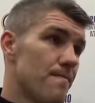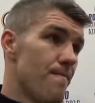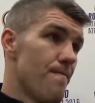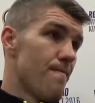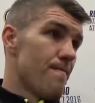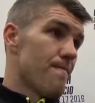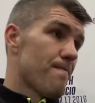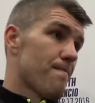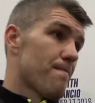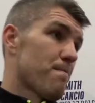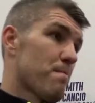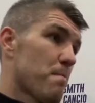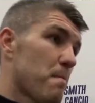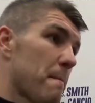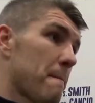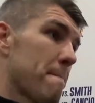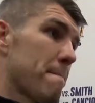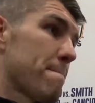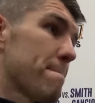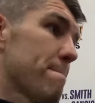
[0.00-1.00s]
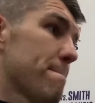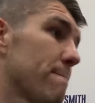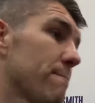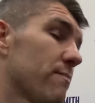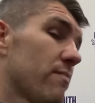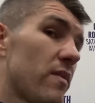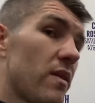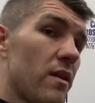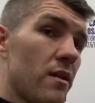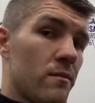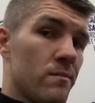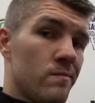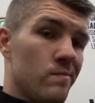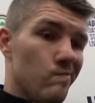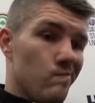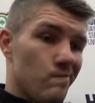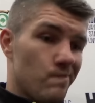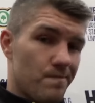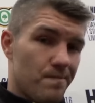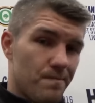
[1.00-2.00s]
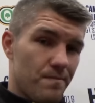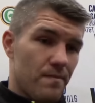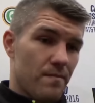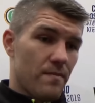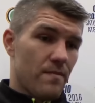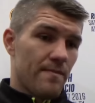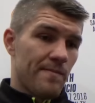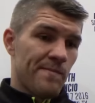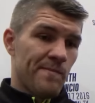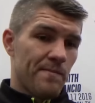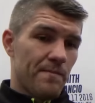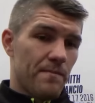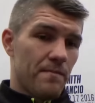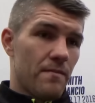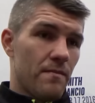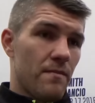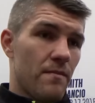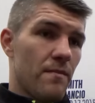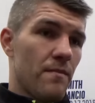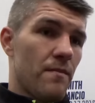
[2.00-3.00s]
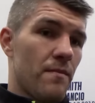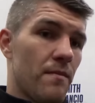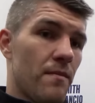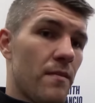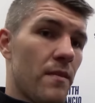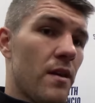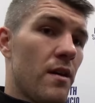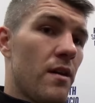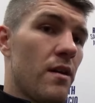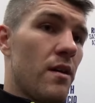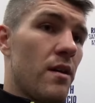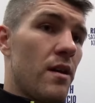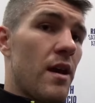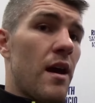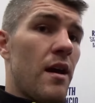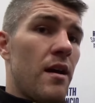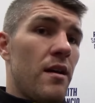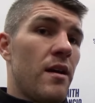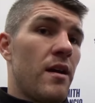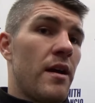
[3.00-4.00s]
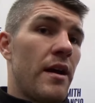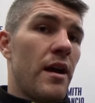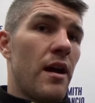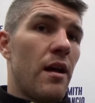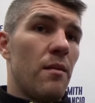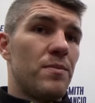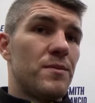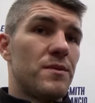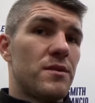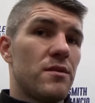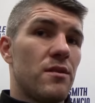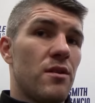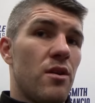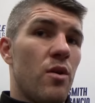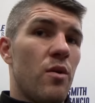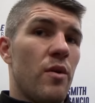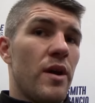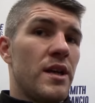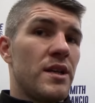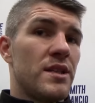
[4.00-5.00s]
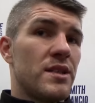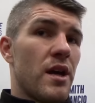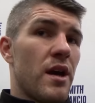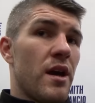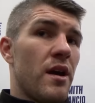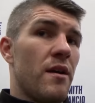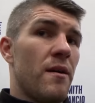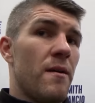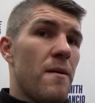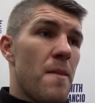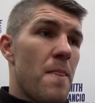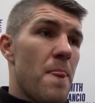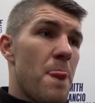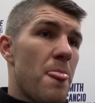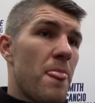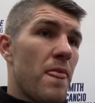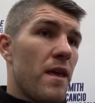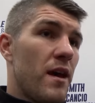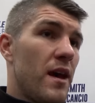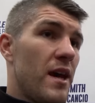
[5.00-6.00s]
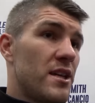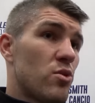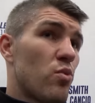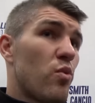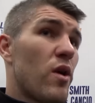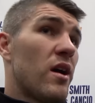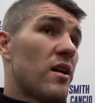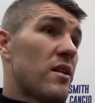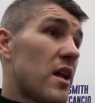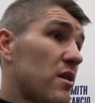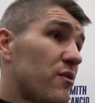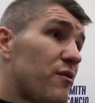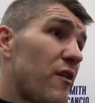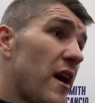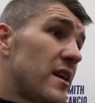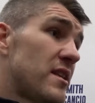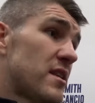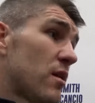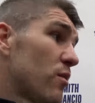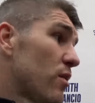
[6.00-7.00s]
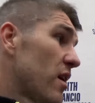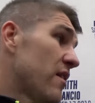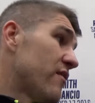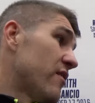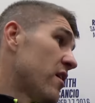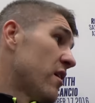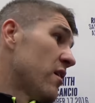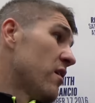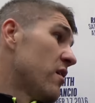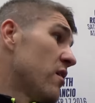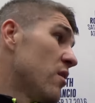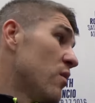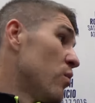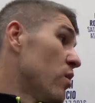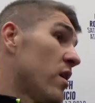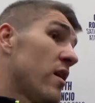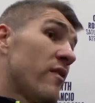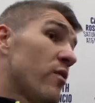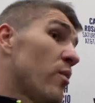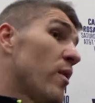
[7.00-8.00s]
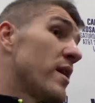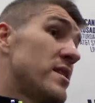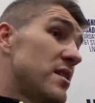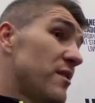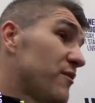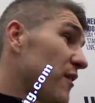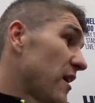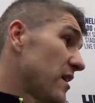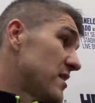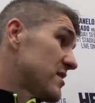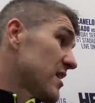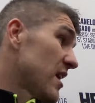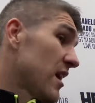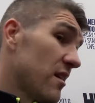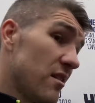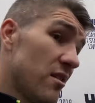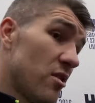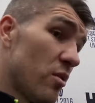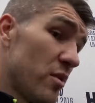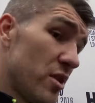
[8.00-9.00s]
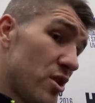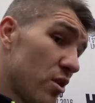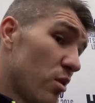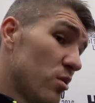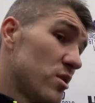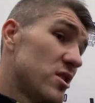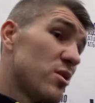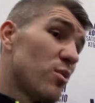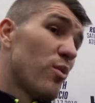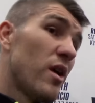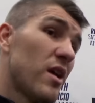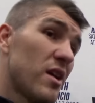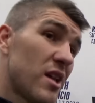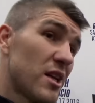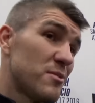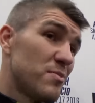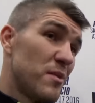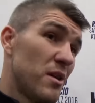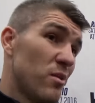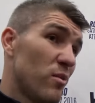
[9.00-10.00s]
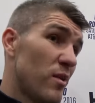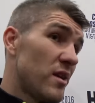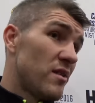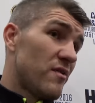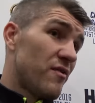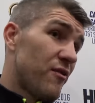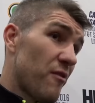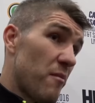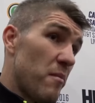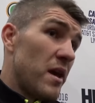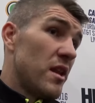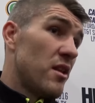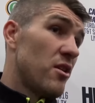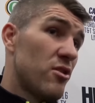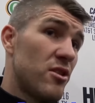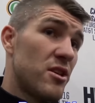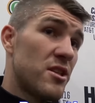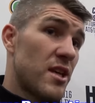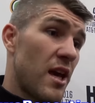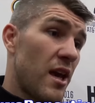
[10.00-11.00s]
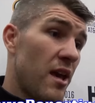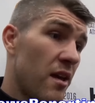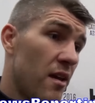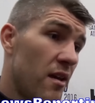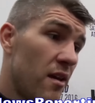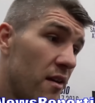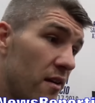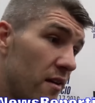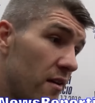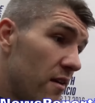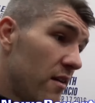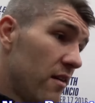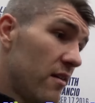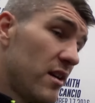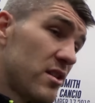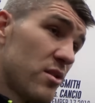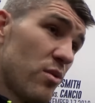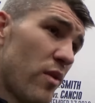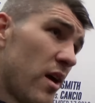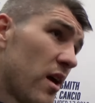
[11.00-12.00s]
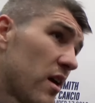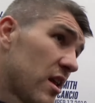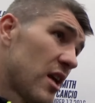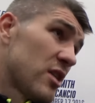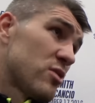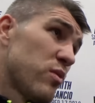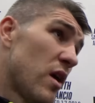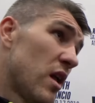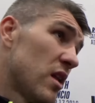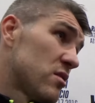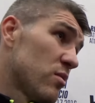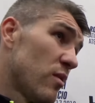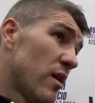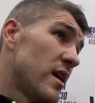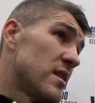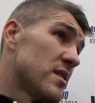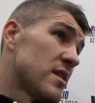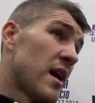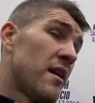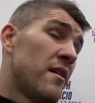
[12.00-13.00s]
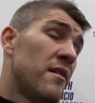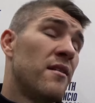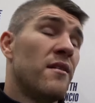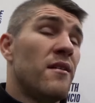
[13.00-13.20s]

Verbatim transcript: did that help you? You know, that experience from the training camp for you? Yeah, it helped. You know, he's a world-class fighter, whatever weight he fights at. You know, he showed he's a world-class middleweight for me the other day. He's a world-class welterweight, and